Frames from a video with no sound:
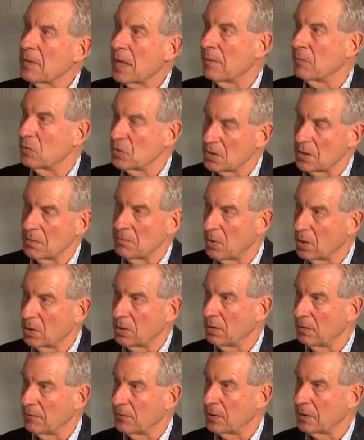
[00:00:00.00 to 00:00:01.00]
And was the
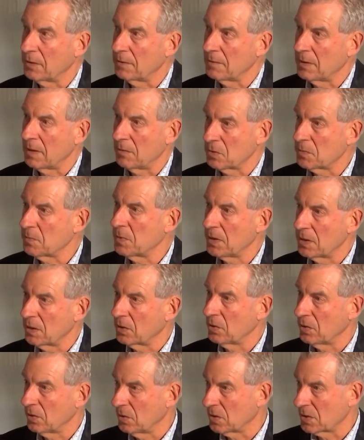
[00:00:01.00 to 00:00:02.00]
model that was
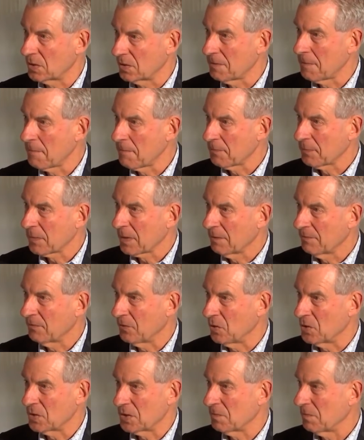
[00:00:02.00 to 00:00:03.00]
Peter Kerr's
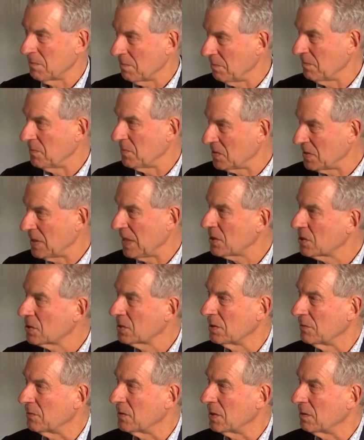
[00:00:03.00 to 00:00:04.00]
first
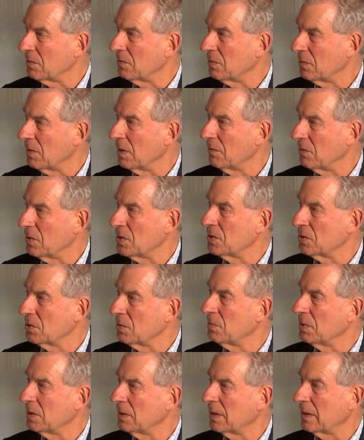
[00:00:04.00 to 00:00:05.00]
section of the
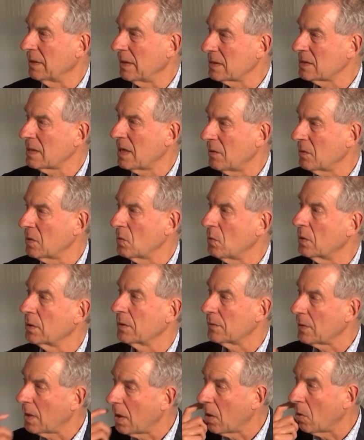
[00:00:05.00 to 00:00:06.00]
original building. That's how he
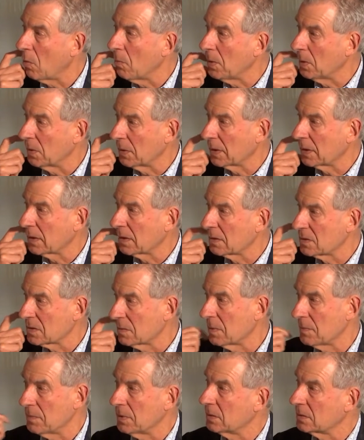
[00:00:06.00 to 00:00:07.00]
wanted the whole building
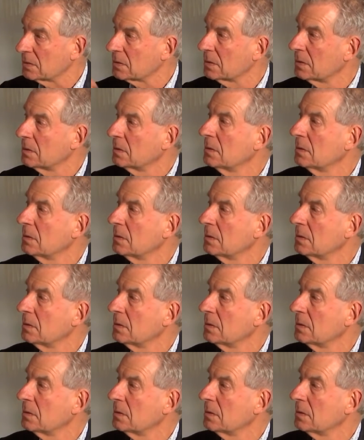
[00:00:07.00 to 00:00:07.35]
to be built.